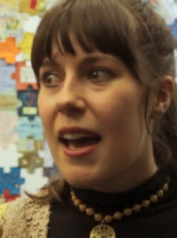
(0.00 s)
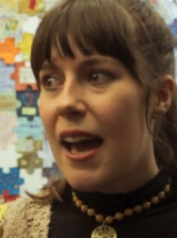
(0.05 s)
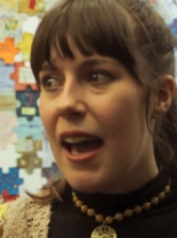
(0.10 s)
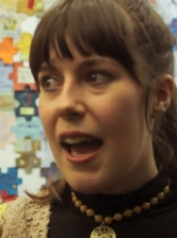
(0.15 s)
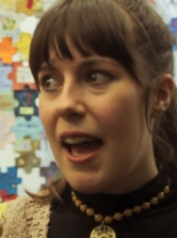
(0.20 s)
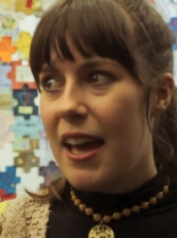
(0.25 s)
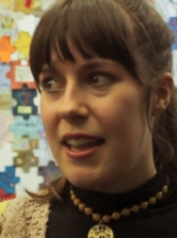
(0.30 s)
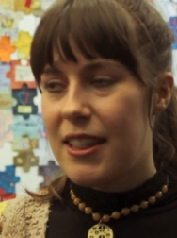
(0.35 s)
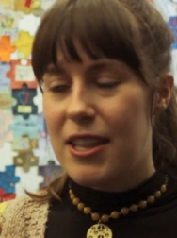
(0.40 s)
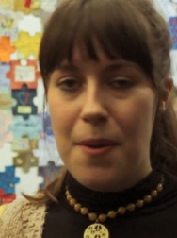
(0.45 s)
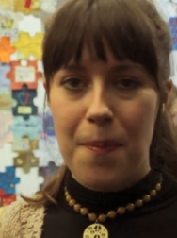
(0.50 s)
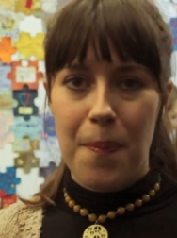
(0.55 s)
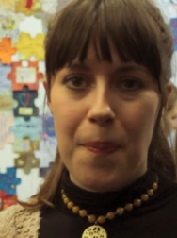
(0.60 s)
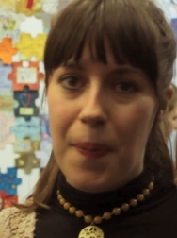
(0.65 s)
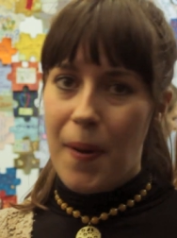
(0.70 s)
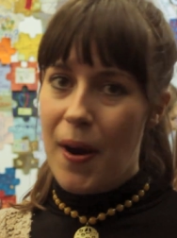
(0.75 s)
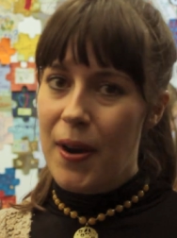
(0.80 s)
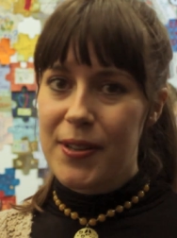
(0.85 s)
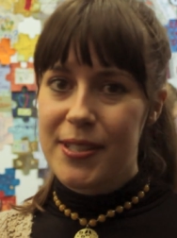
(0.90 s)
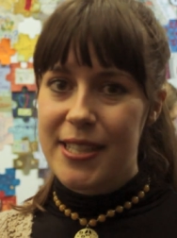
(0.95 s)
uh, the
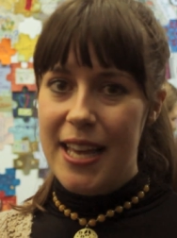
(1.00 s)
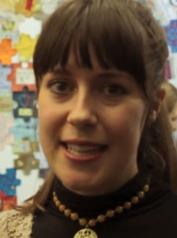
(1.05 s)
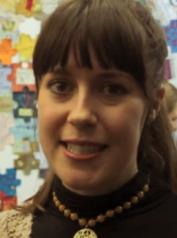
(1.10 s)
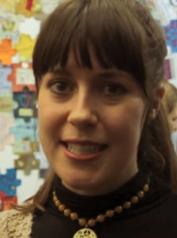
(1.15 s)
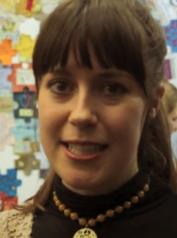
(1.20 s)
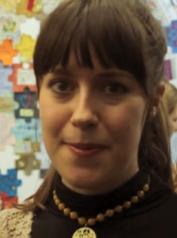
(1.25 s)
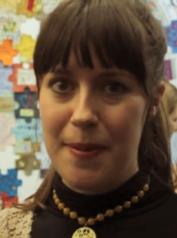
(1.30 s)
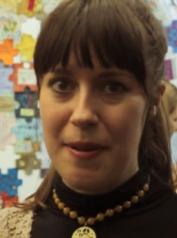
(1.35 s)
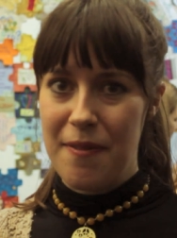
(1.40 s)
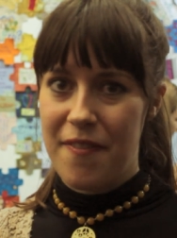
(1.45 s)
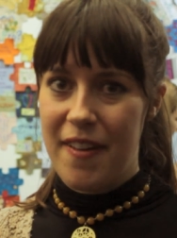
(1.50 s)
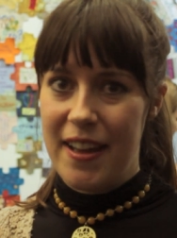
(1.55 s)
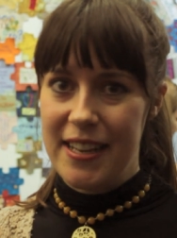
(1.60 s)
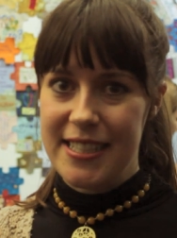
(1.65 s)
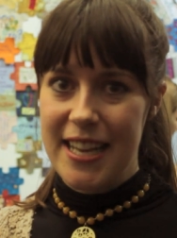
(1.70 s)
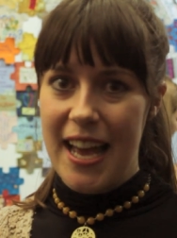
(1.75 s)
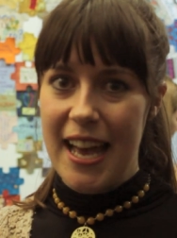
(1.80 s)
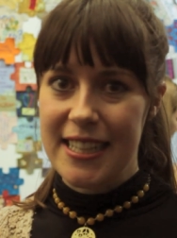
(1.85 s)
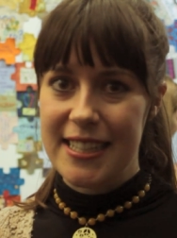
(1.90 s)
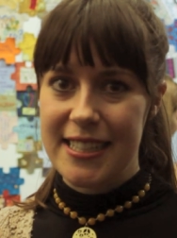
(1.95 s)
process has been
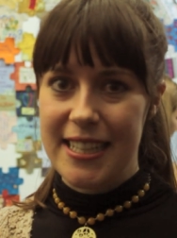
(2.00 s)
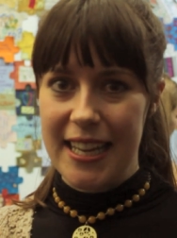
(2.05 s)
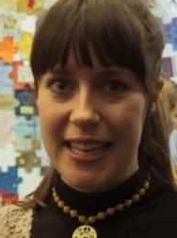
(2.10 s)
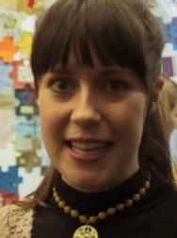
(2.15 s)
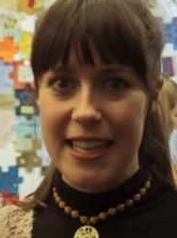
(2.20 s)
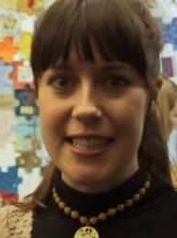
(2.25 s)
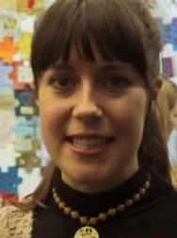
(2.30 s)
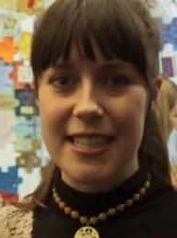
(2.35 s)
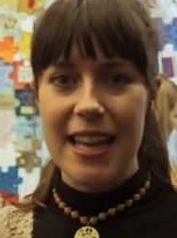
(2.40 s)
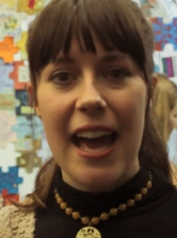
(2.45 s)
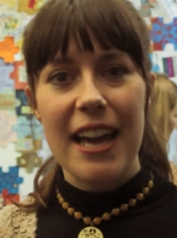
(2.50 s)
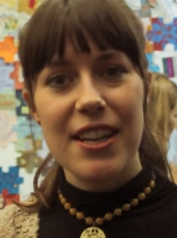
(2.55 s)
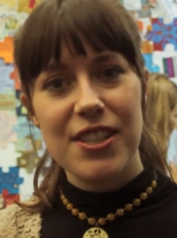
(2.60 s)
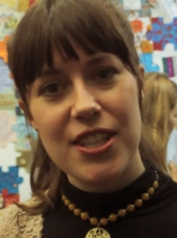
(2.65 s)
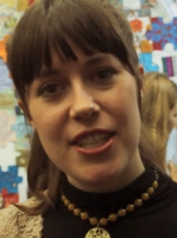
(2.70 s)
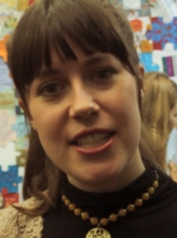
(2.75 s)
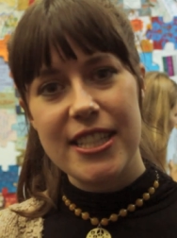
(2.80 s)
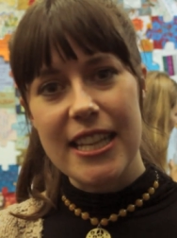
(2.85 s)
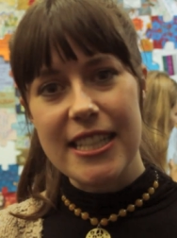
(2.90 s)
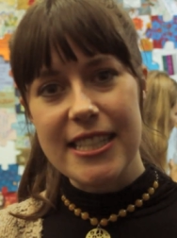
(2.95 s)
fantastic because
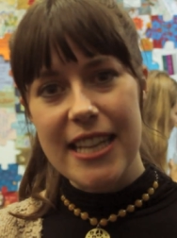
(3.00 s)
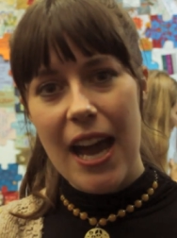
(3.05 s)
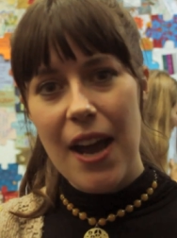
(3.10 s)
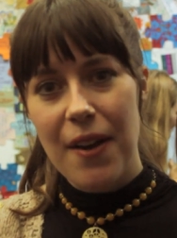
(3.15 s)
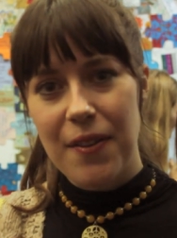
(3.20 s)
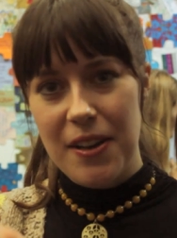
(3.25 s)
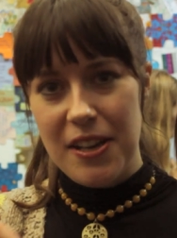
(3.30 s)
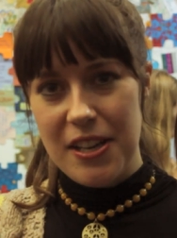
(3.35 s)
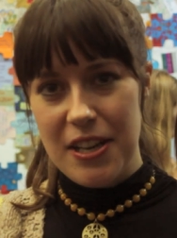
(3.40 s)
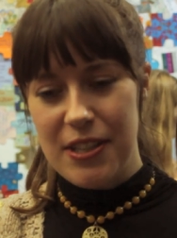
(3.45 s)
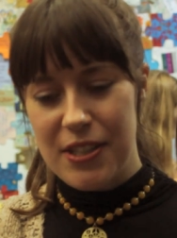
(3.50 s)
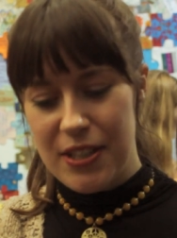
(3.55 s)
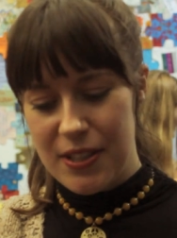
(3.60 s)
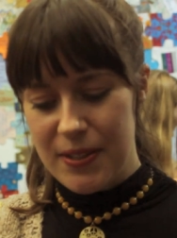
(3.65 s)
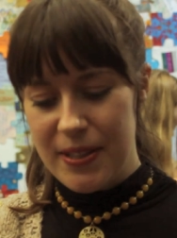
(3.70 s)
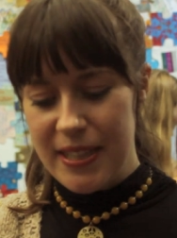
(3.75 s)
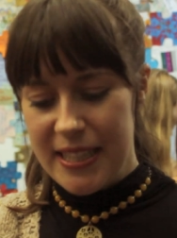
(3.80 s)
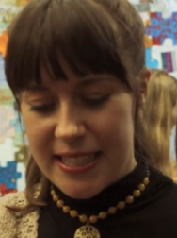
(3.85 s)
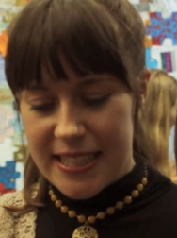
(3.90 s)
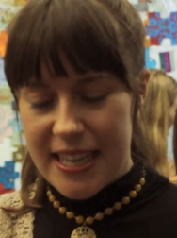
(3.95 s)
as you sit down and you
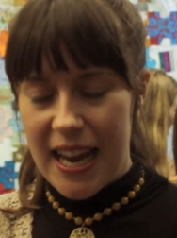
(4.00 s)
do these